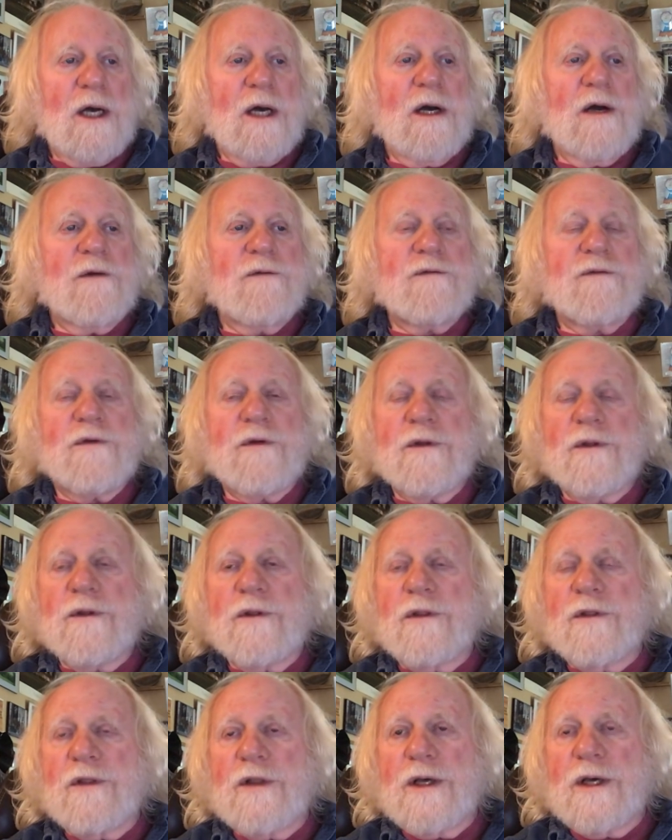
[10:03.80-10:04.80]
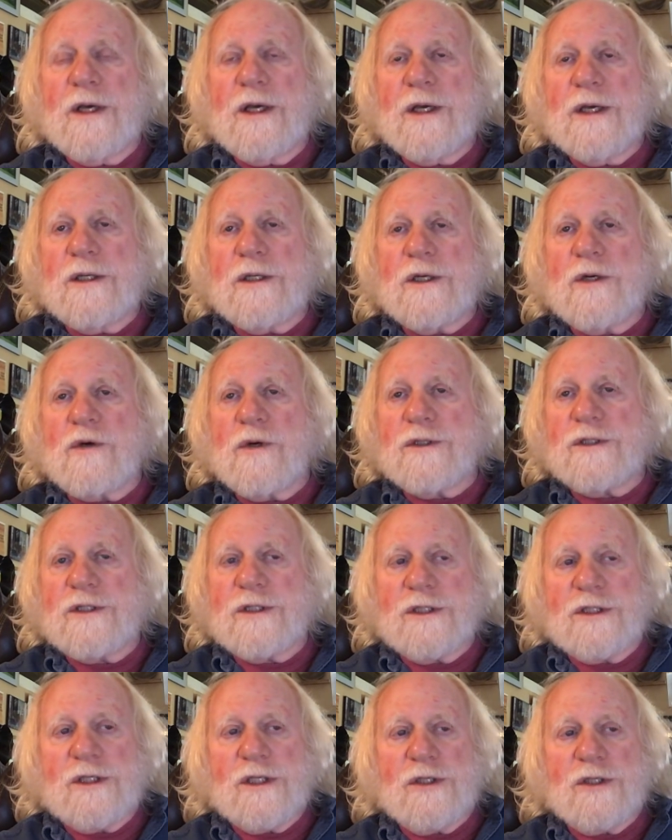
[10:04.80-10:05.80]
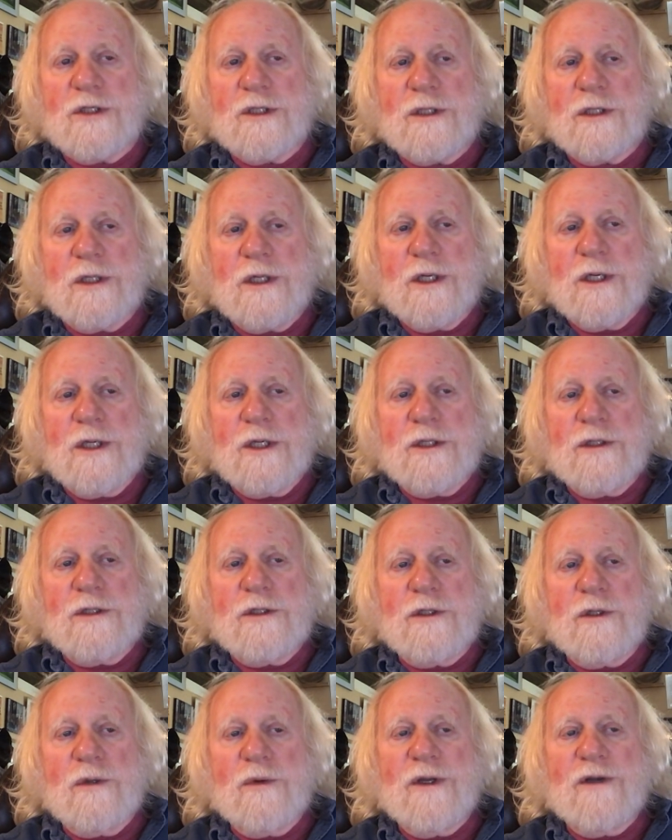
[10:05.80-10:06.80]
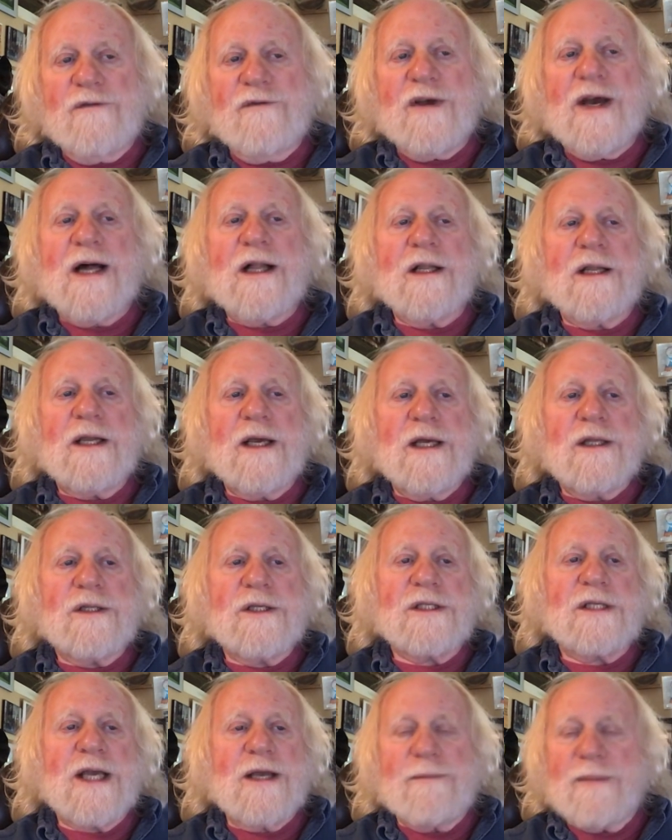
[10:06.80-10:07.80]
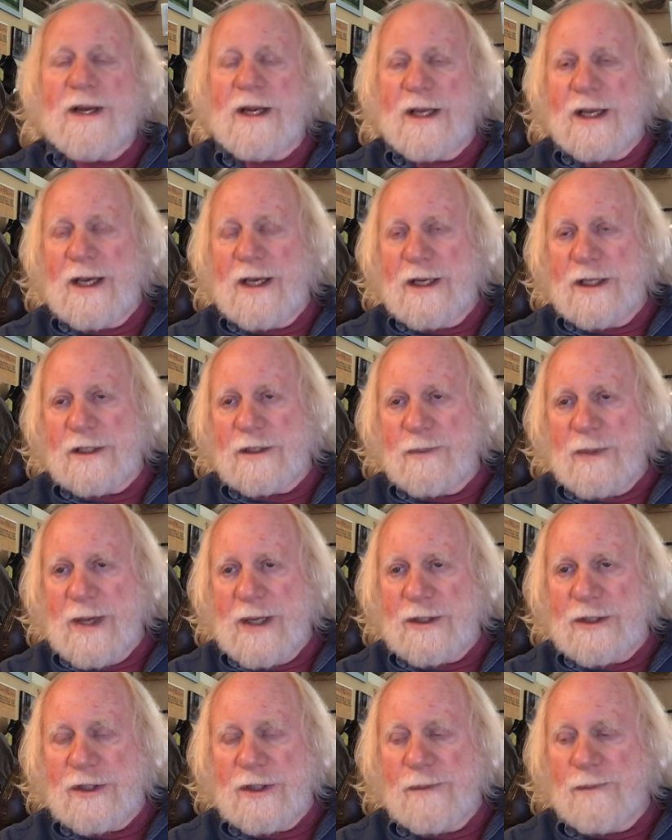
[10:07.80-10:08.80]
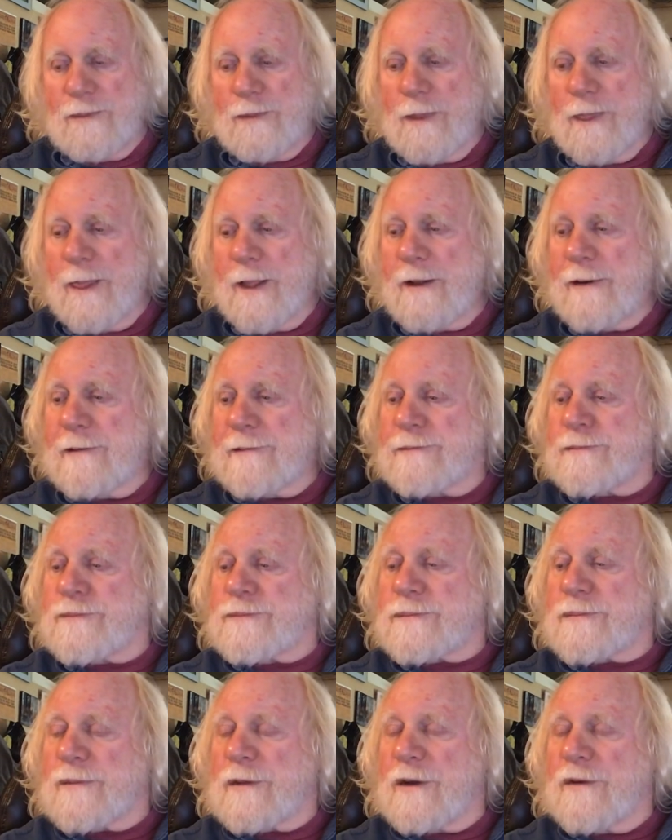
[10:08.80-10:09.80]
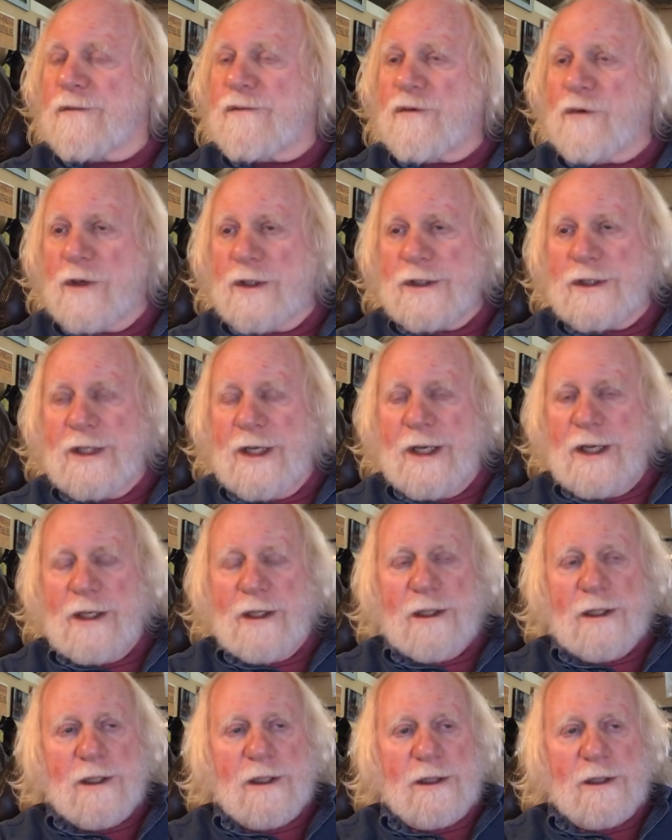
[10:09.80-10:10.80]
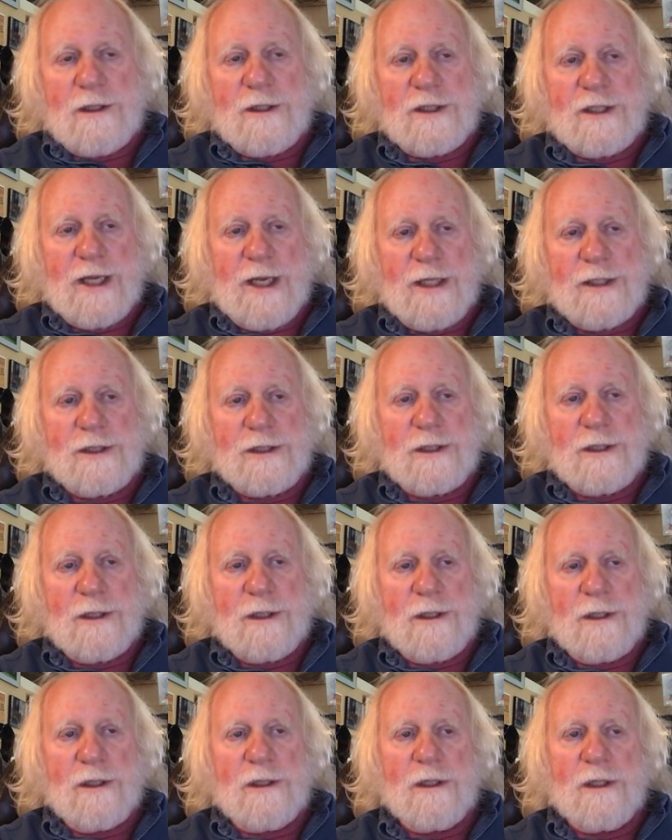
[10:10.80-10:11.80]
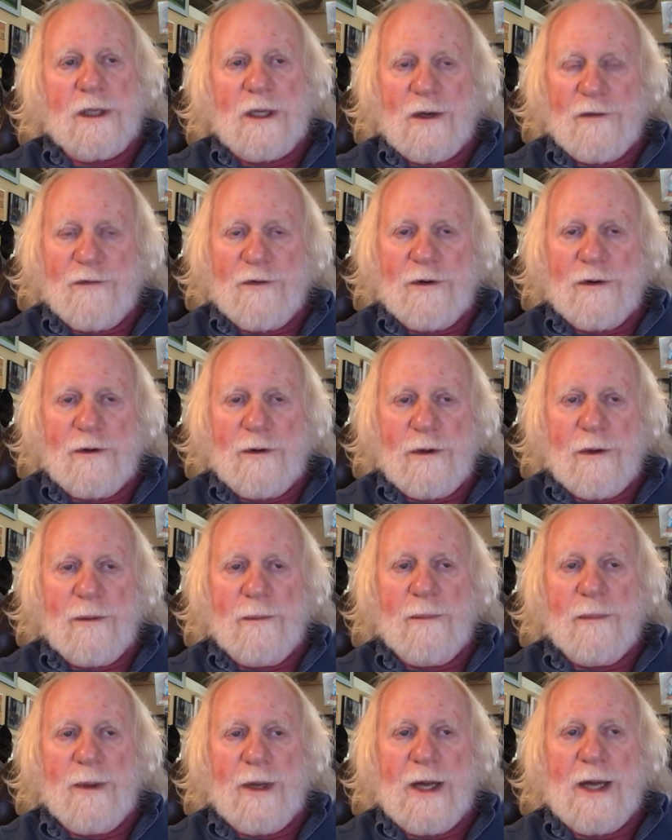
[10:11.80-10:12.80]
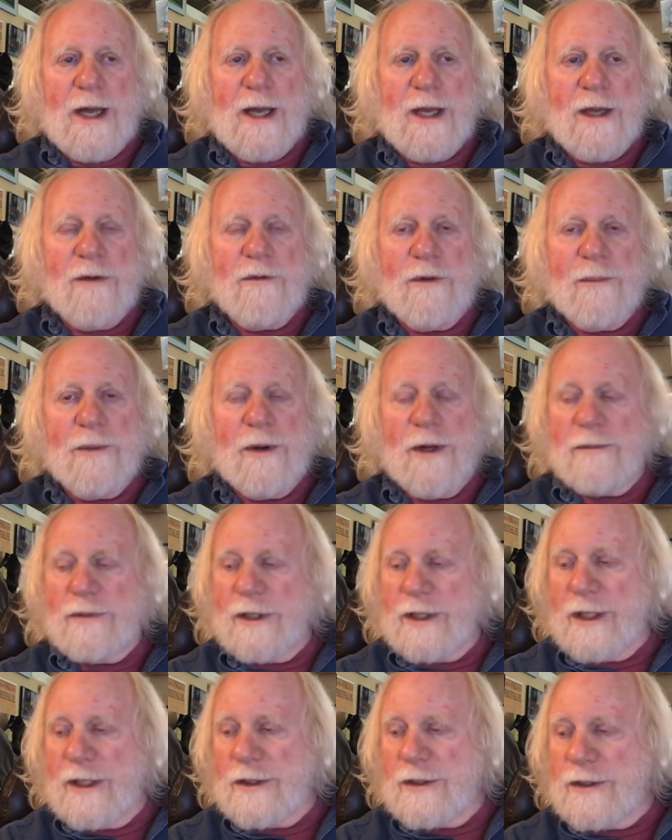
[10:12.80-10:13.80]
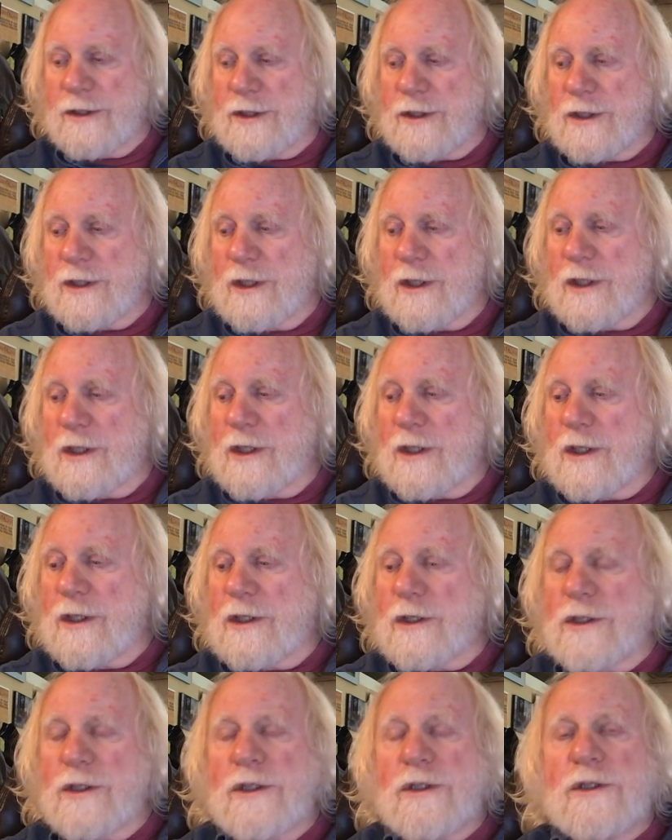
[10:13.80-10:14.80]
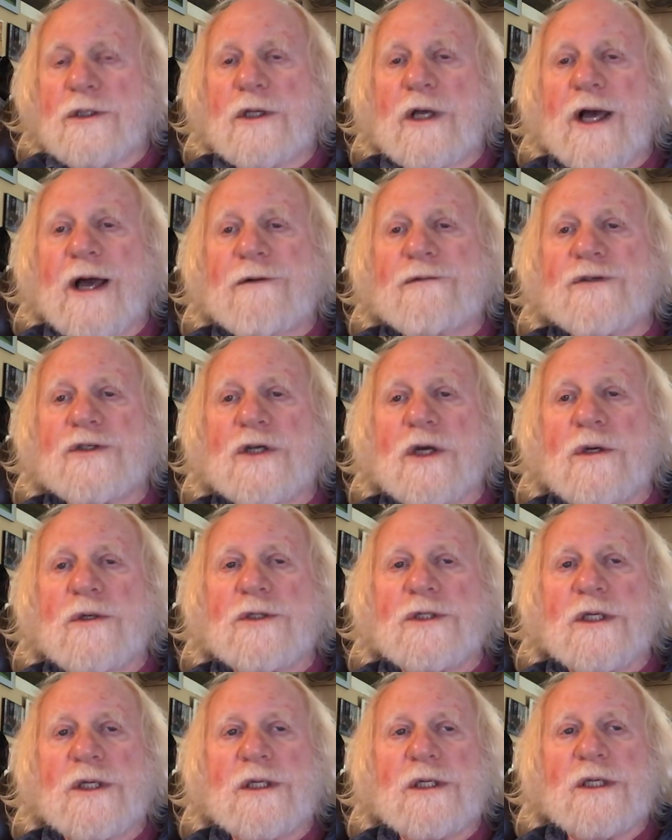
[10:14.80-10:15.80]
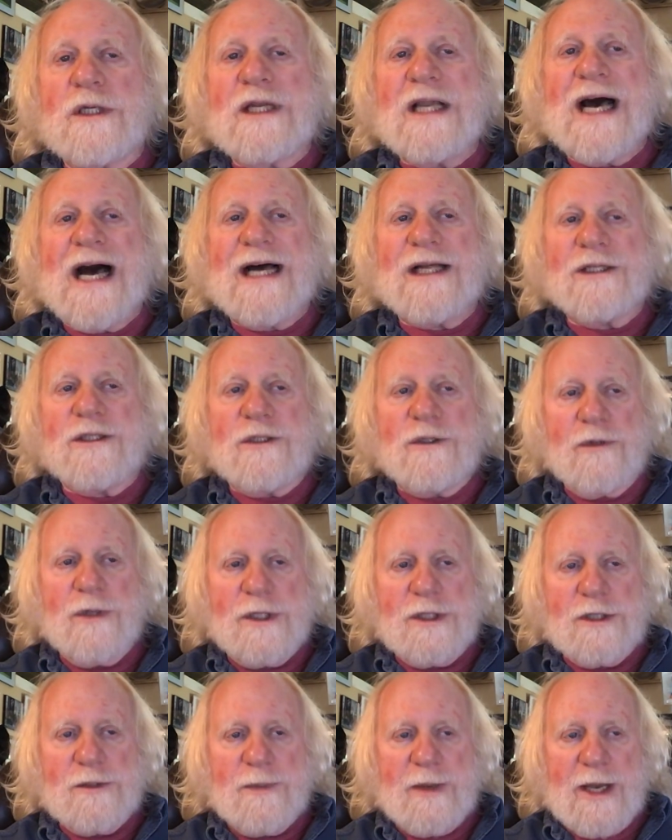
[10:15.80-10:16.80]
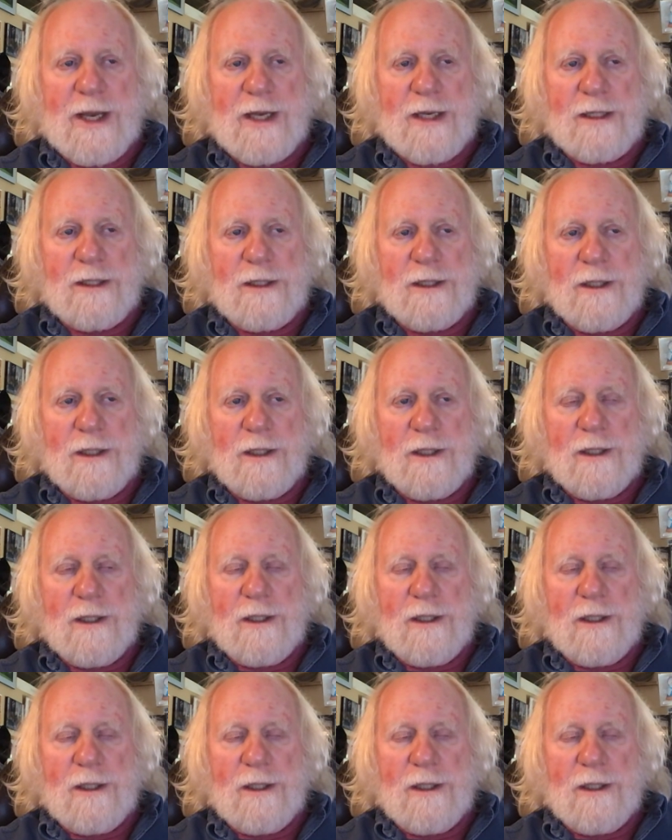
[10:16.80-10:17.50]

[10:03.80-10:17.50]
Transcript: of the court's decision to invalidate the state Medicaid expansion. 14 states governed by Republicans have chosen not to expand